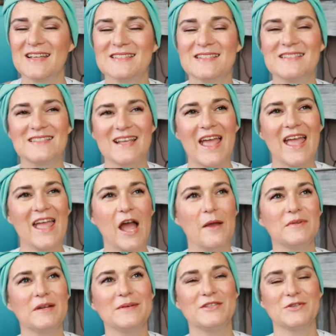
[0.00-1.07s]
Today I'm
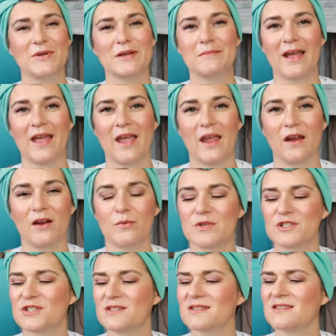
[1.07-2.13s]
going to be doing my hair,
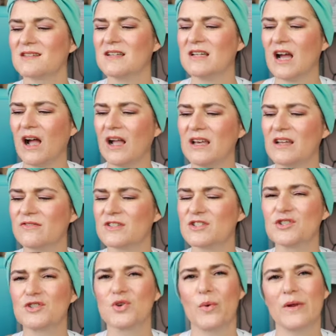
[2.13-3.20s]
which is kind of a
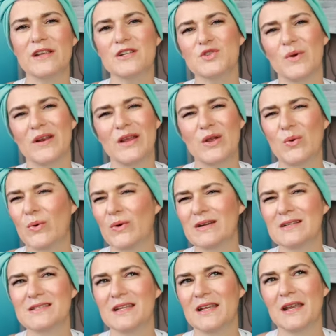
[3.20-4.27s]
2020
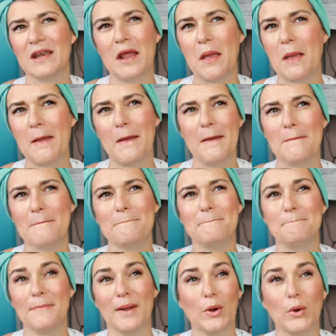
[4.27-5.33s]
quarantine
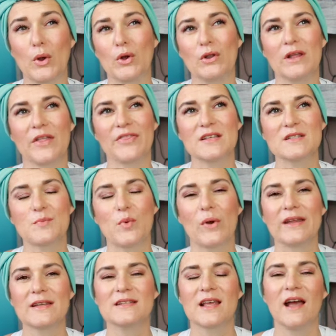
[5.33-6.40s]
miracle at this
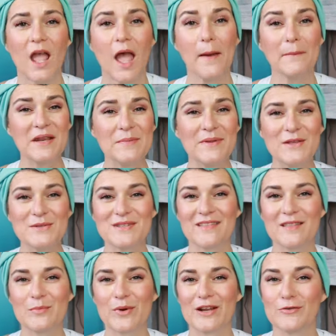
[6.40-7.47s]
point. I'm going to be
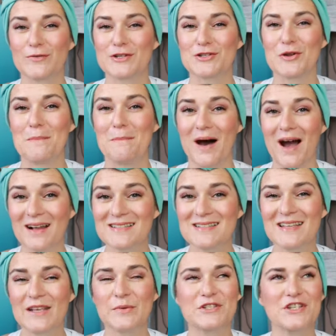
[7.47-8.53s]
using the brand Original
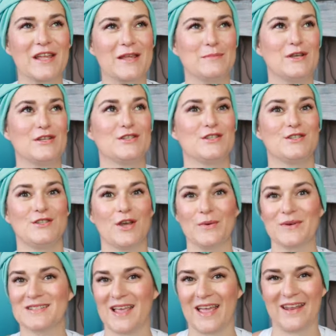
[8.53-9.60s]
Moxie, which I am so
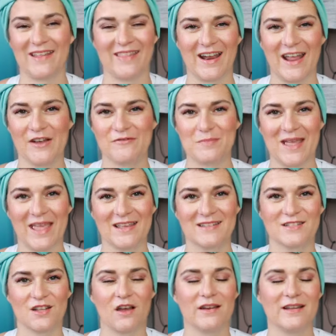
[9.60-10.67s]
excited that I have my
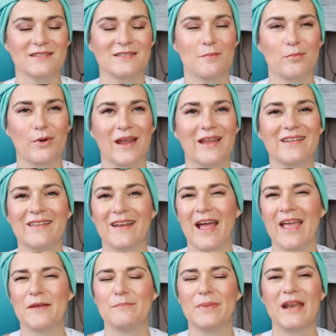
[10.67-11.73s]
hands on. It's a brand that
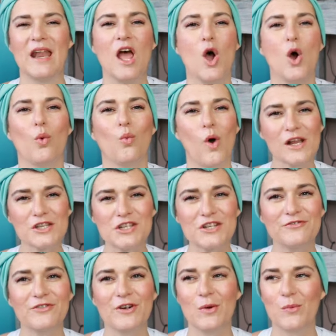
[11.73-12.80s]
I had been
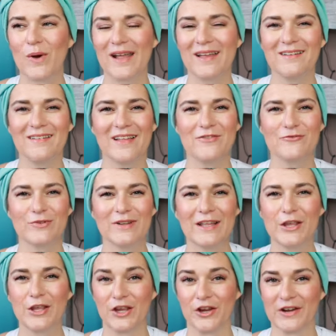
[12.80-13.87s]
watching for a while and
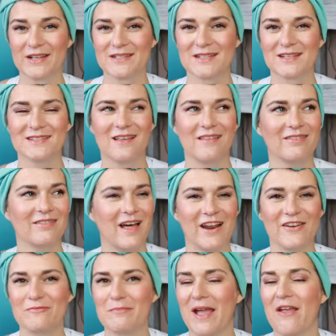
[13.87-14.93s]
really curious because a
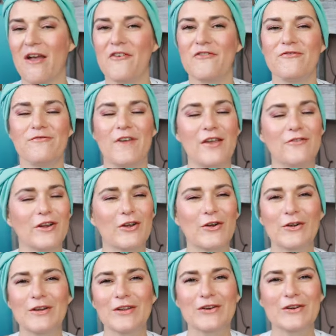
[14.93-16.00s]
lot of my favorite
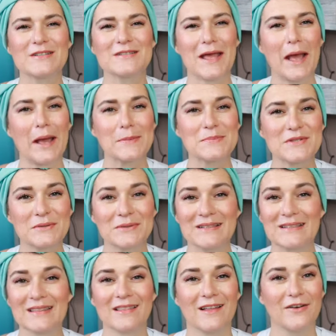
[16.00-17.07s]
curly girls
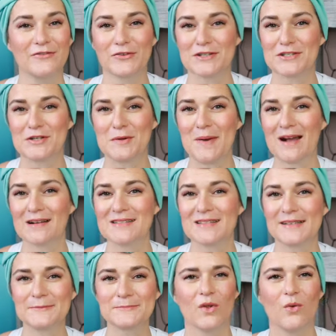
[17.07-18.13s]
absolutely love Original
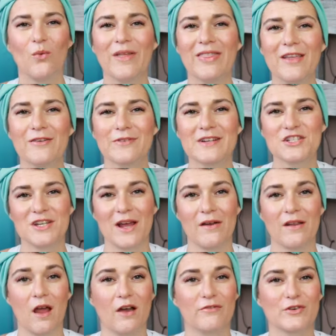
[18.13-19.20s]
Moxie. When they reached out
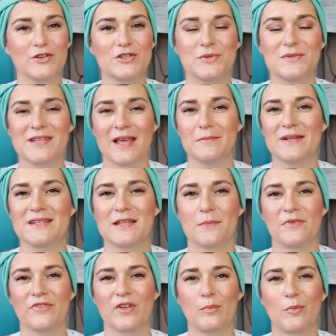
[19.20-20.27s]
and offered to send me
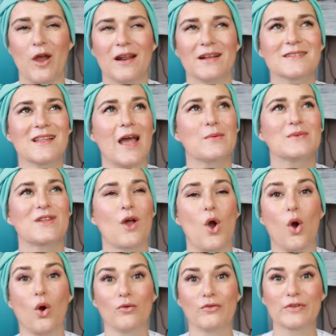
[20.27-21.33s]
some of their products, I was
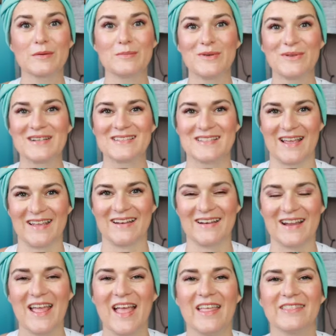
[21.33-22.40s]
over the moon excited.